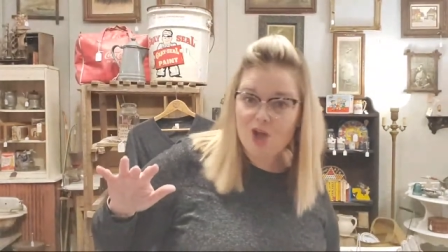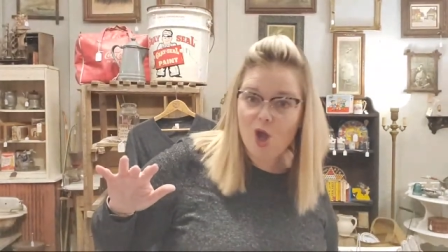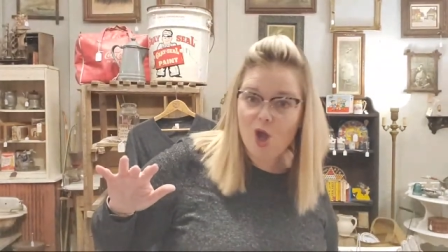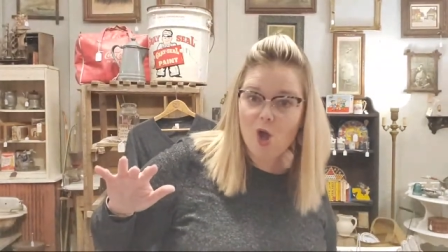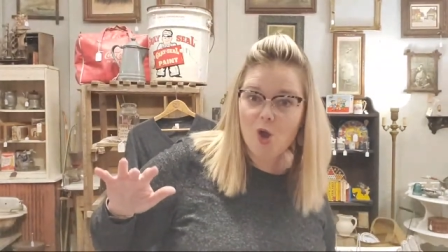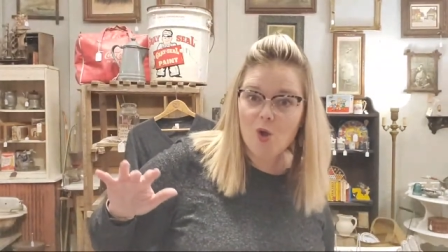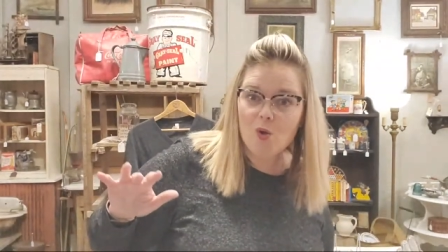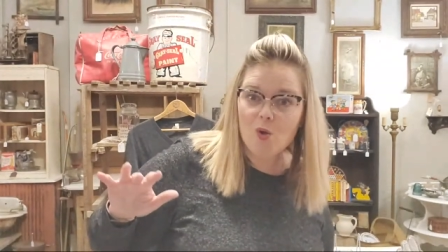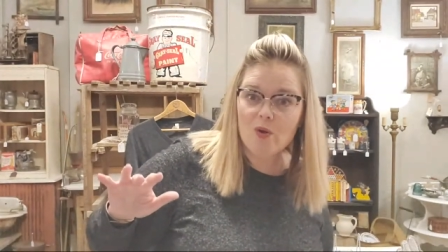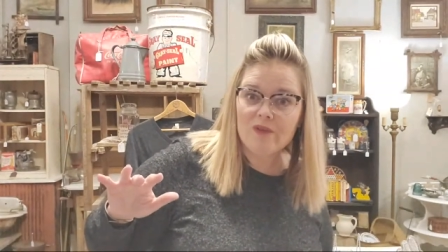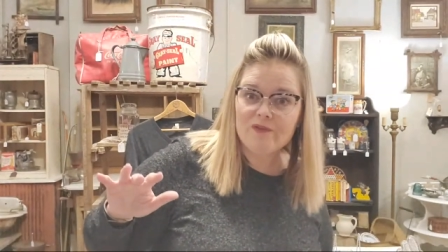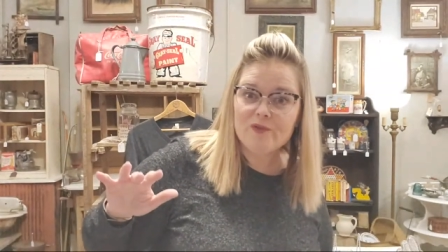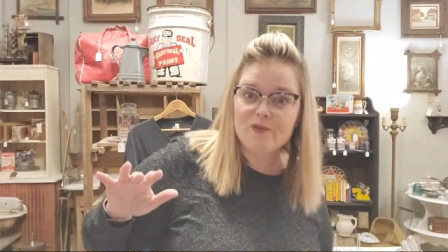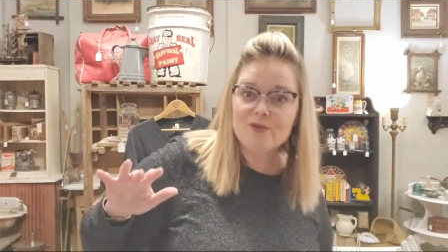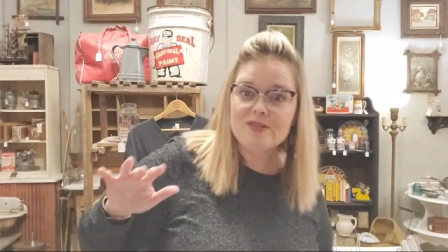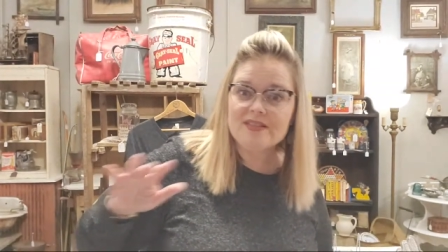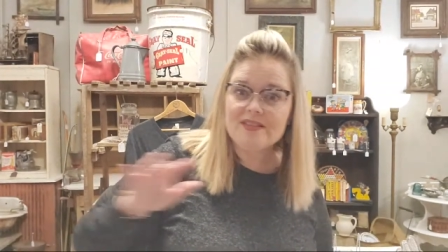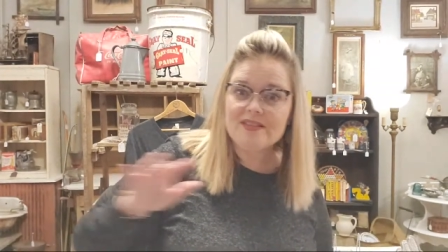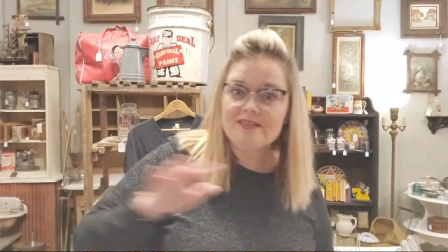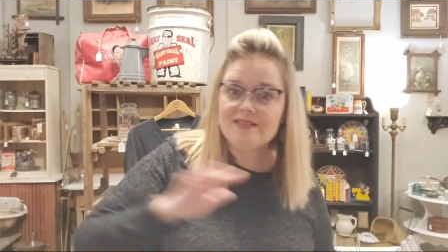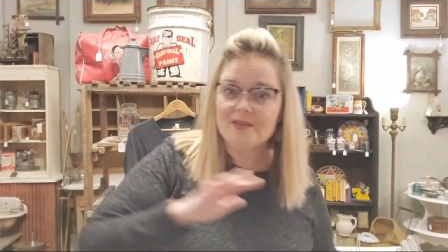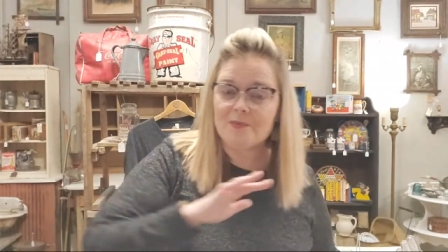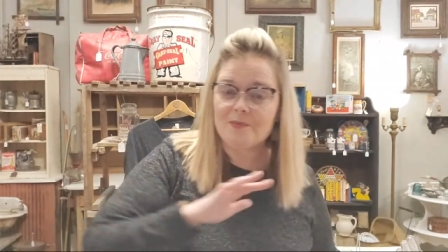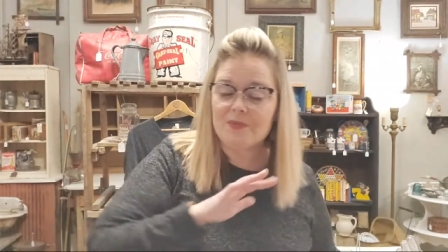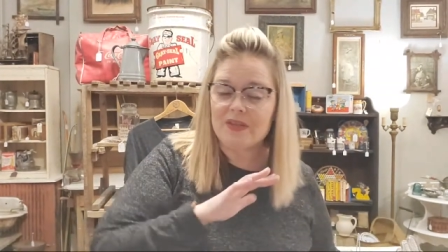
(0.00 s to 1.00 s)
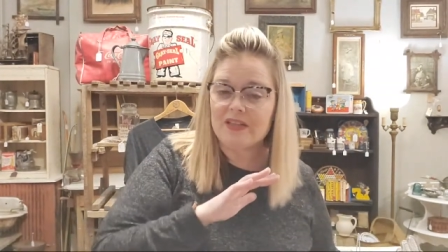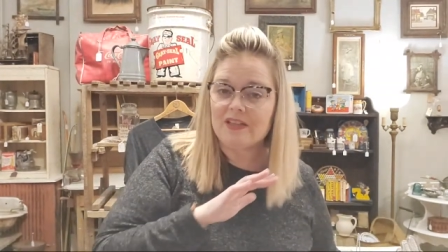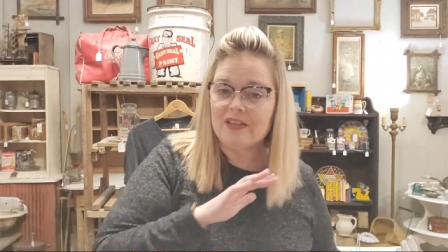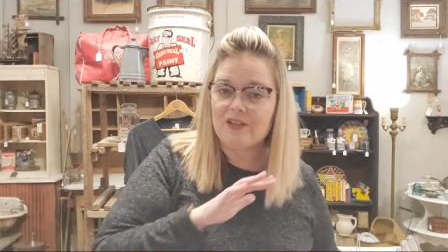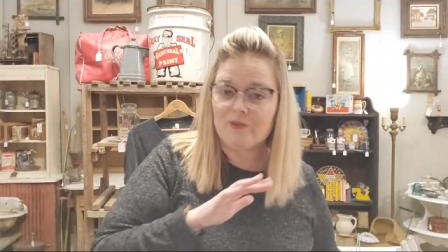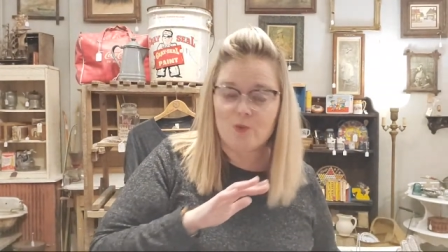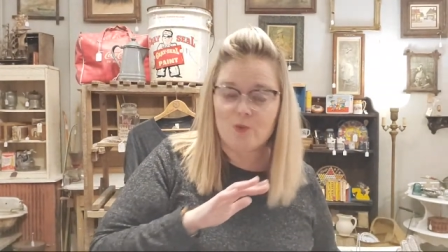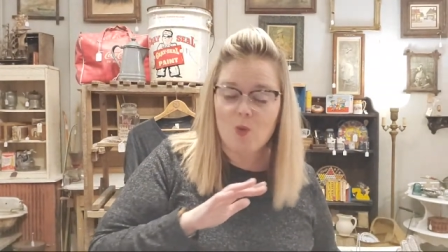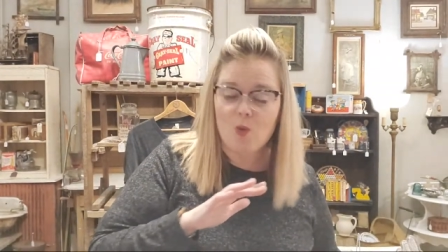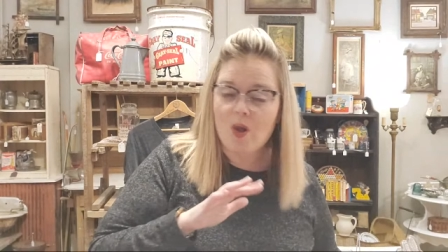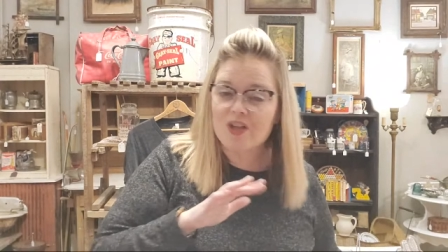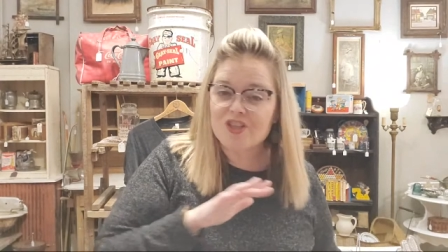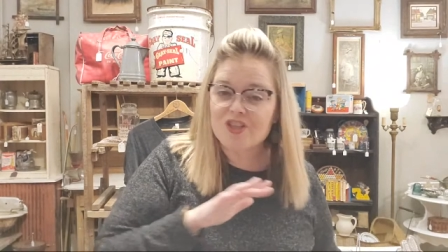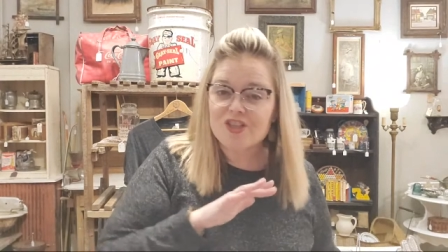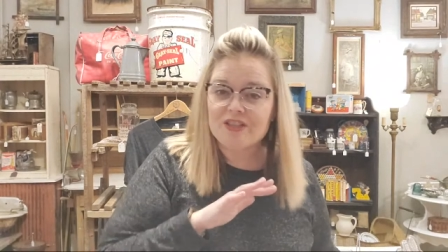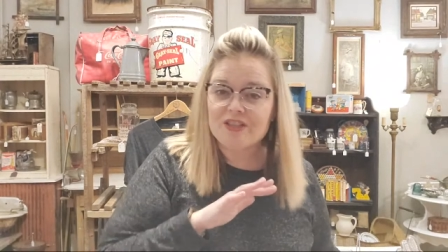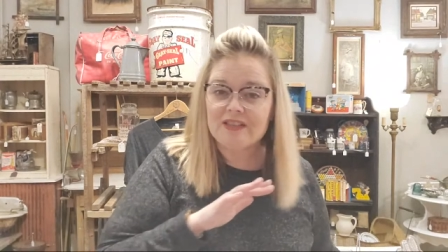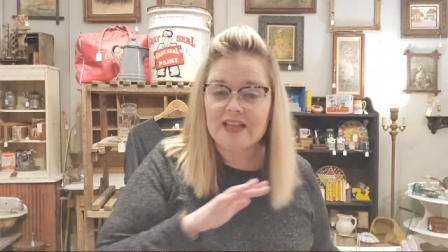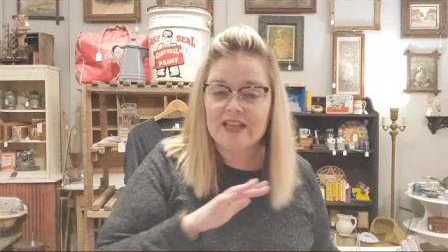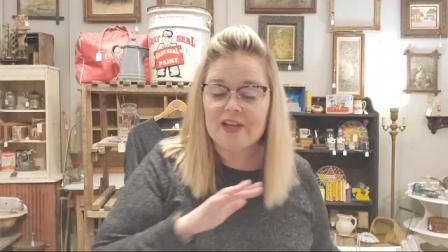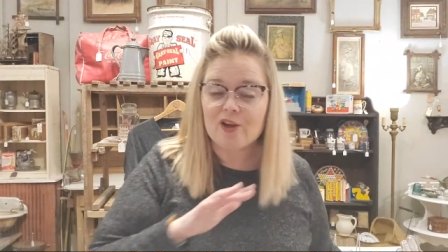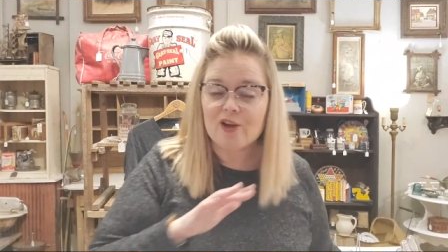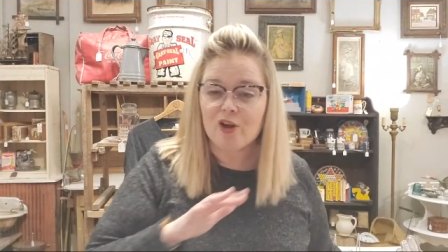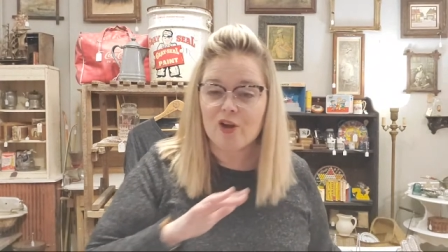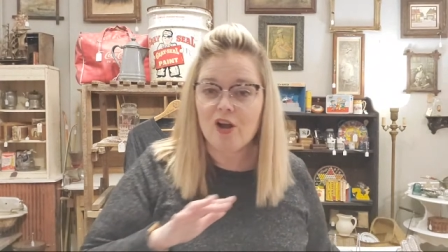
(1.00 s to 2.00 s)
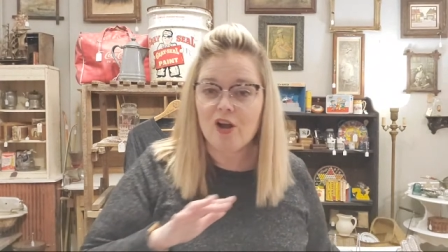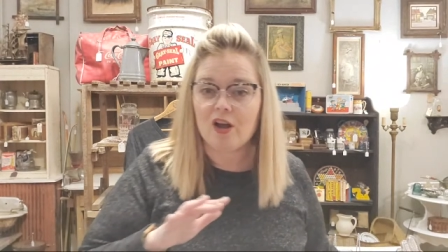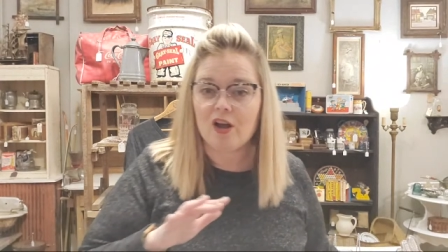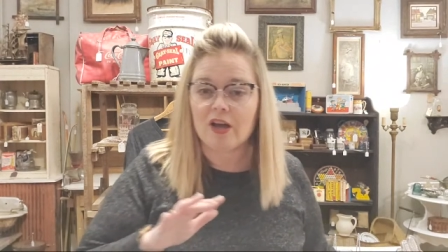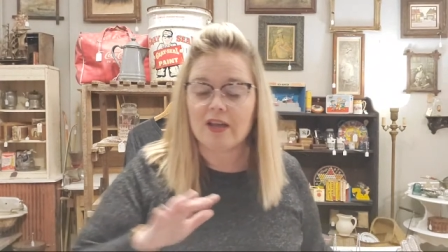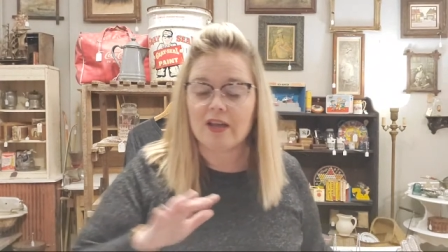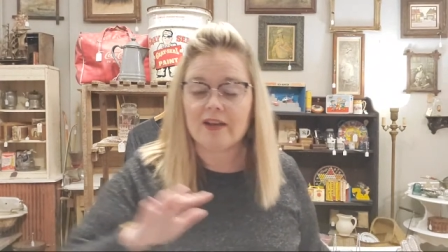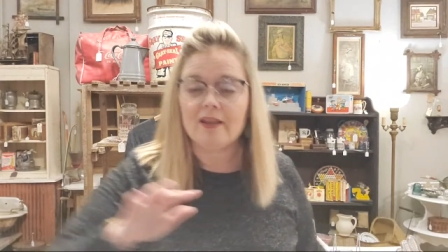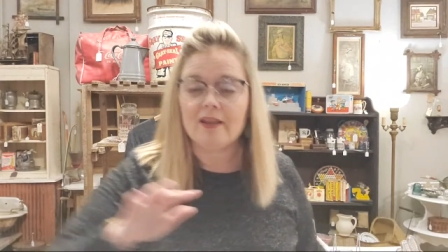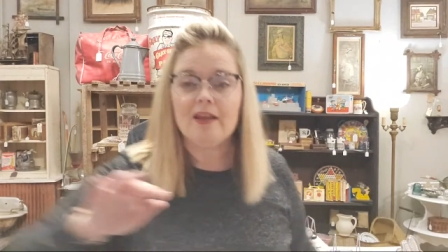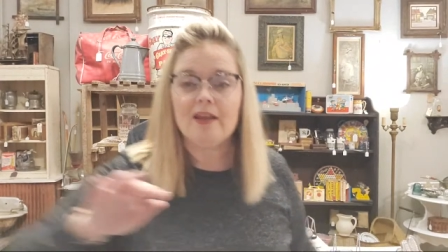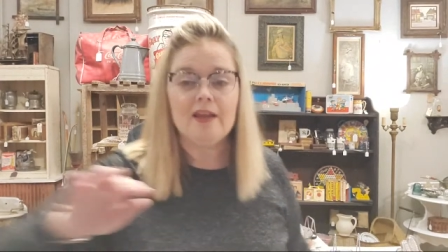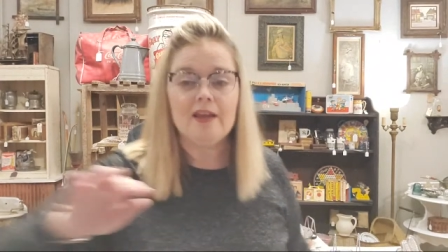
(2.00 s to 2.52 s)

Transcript: know if you see something you're watching later on,